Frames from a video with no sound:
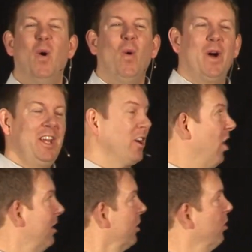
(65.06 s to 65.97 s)
What do you
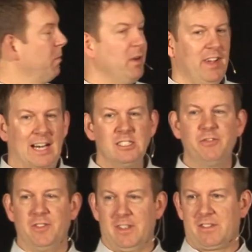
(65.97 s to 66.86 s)
call a group of
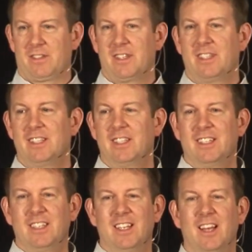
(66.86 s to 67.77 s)
elephants?
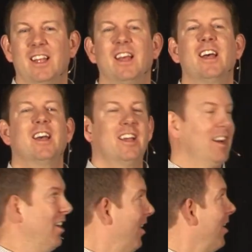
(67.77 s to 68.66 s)

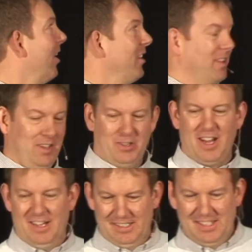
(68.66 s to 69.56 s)
A herd.
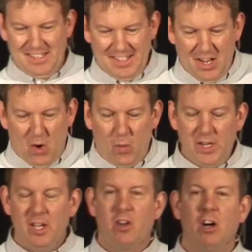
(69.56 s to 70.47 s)
Okay. What
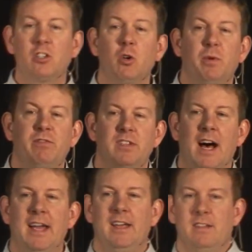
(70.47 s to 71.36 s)
do you call a group of
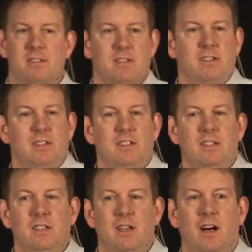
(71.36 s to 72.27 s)
lions?
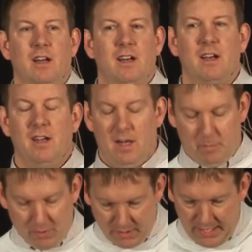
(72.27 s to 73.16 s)
A
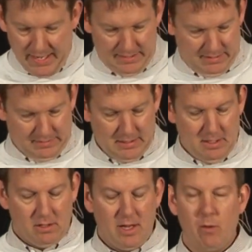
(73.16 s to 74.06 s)
pride.
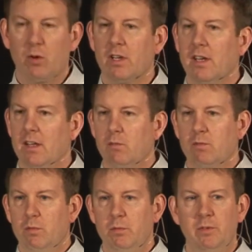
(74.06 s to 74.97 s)
Okay, we'll
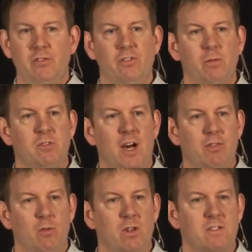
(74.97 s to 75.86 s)
move to some
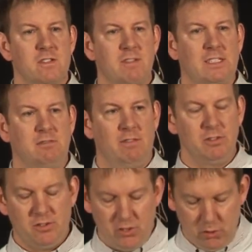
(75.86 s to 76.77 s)
tougher ones. This is like level
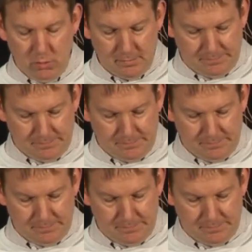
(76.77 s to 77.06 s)
2.